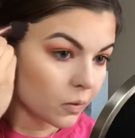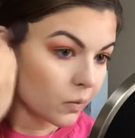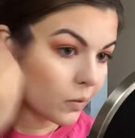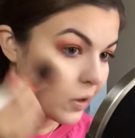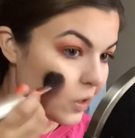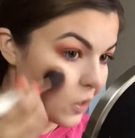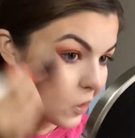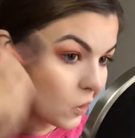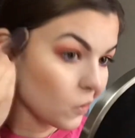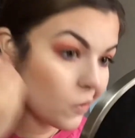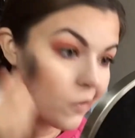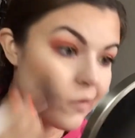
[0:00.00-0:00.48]

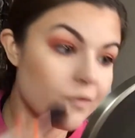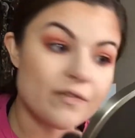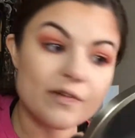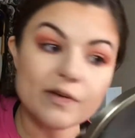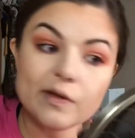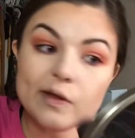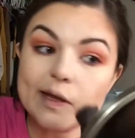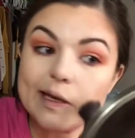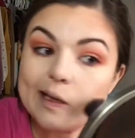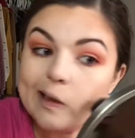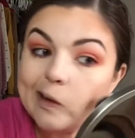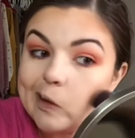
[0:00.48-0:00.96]
And I
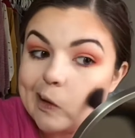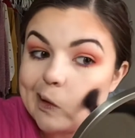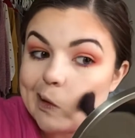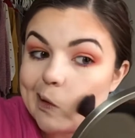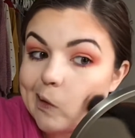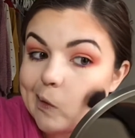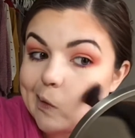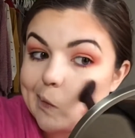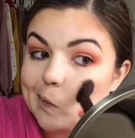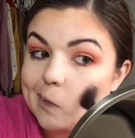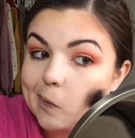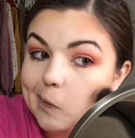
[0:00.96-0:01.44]
hopefully
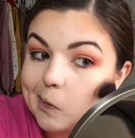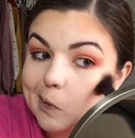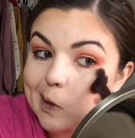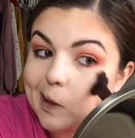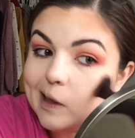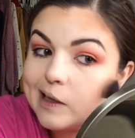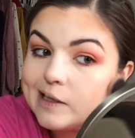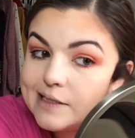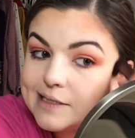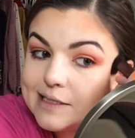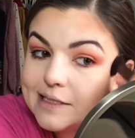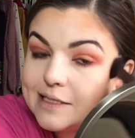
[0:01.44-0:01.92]

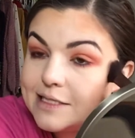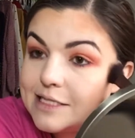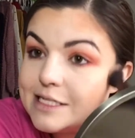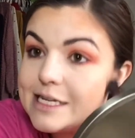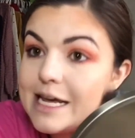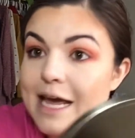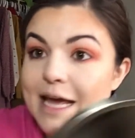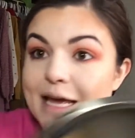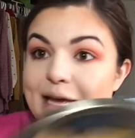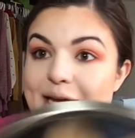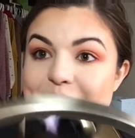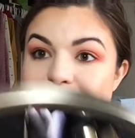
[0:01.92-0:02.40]
nice and
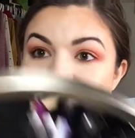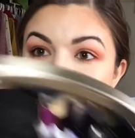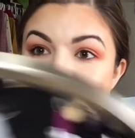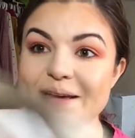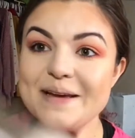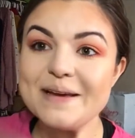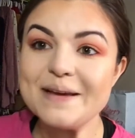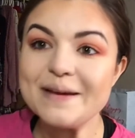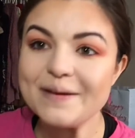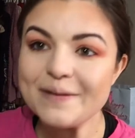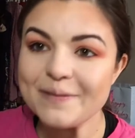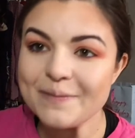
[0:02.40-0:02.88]
tan.
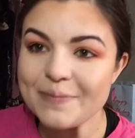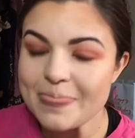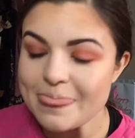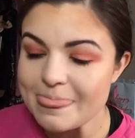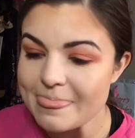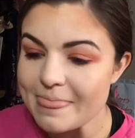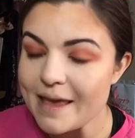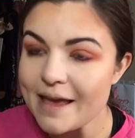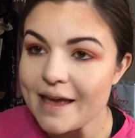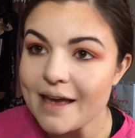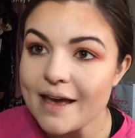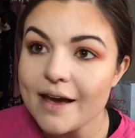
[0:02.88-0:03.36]

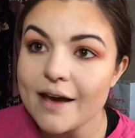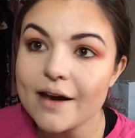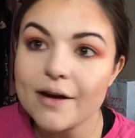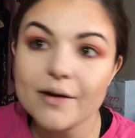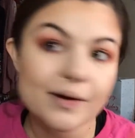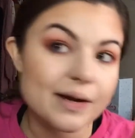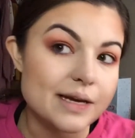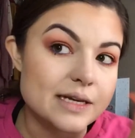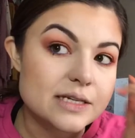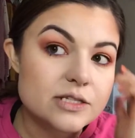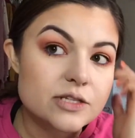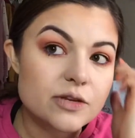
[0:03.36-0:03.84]

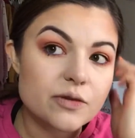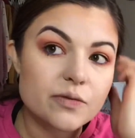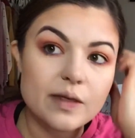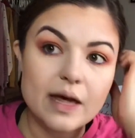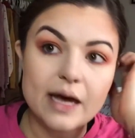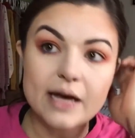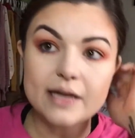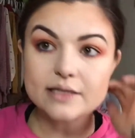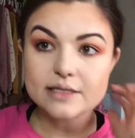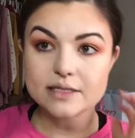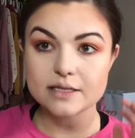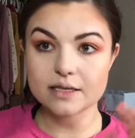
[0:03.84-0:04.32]
Okay, so
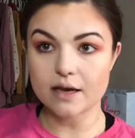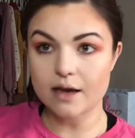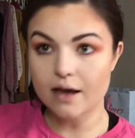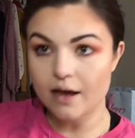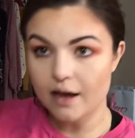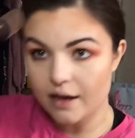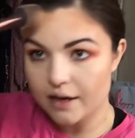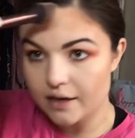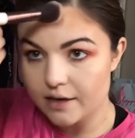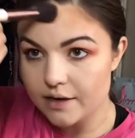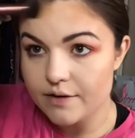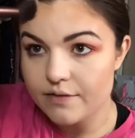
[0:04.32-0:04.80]
that's
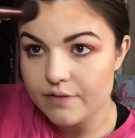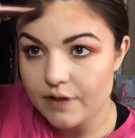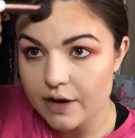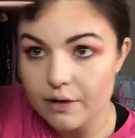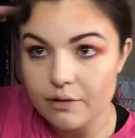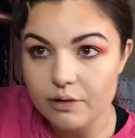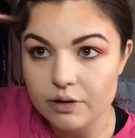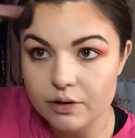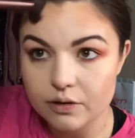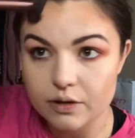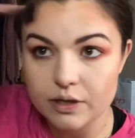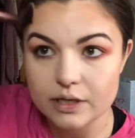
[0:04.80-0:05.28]
kind of
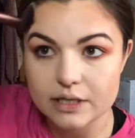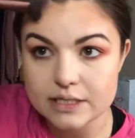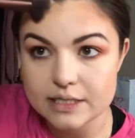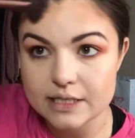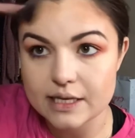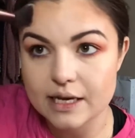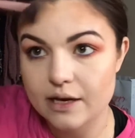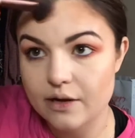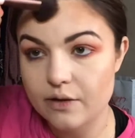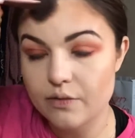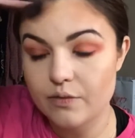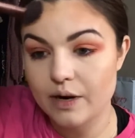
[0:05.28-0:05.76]
how it looks
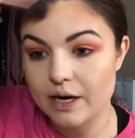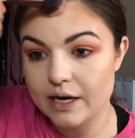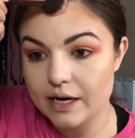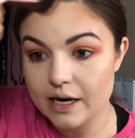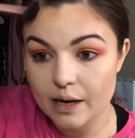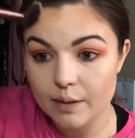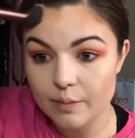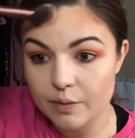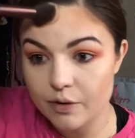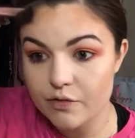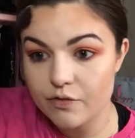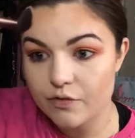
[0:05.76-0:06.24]
like right
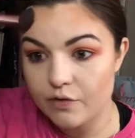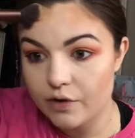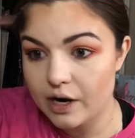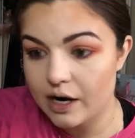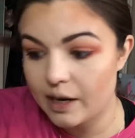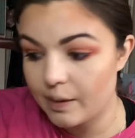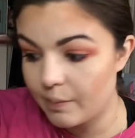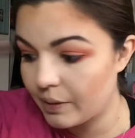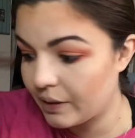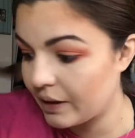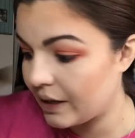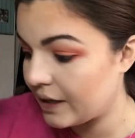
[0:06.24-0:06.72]
now before
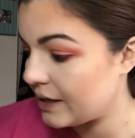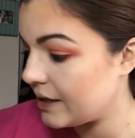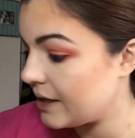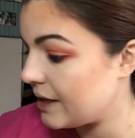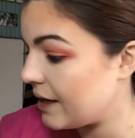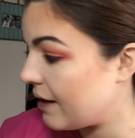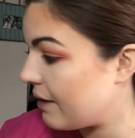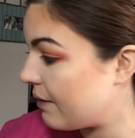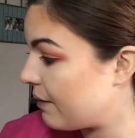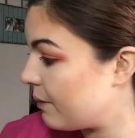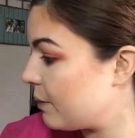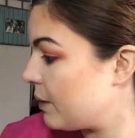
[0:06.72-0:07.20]
I blend it
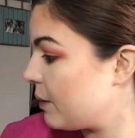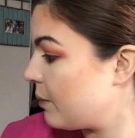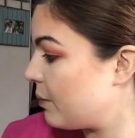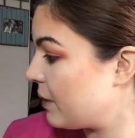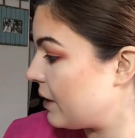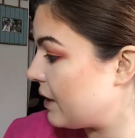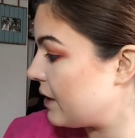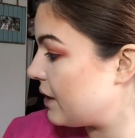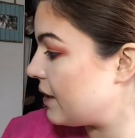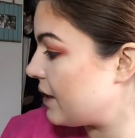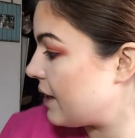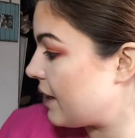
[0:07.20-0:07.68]
out. I'm going to
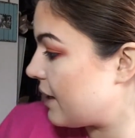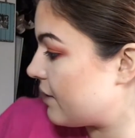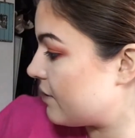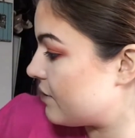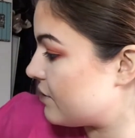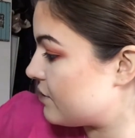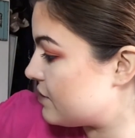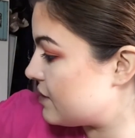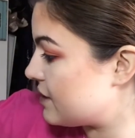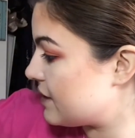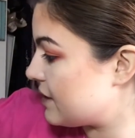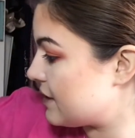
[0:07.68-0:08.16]
blend it out
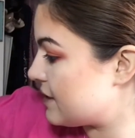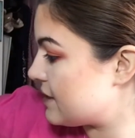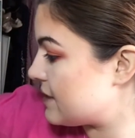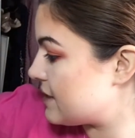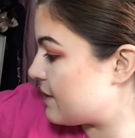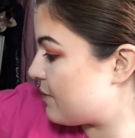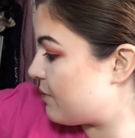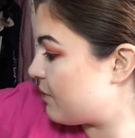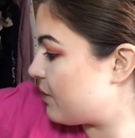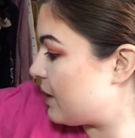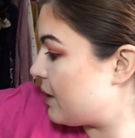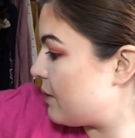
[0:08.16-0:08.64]
using a
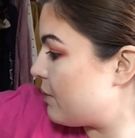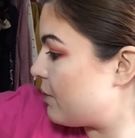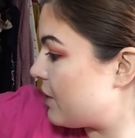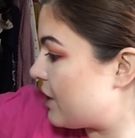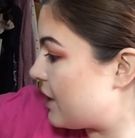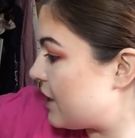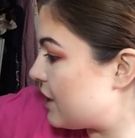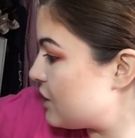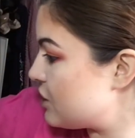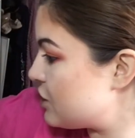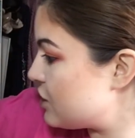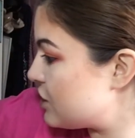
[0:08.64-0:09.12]
stippling
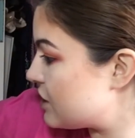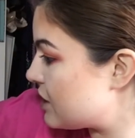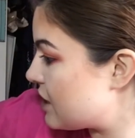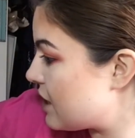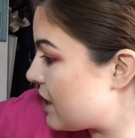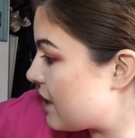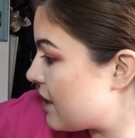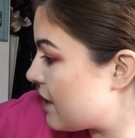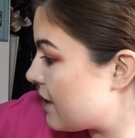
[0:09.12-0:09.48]
brush.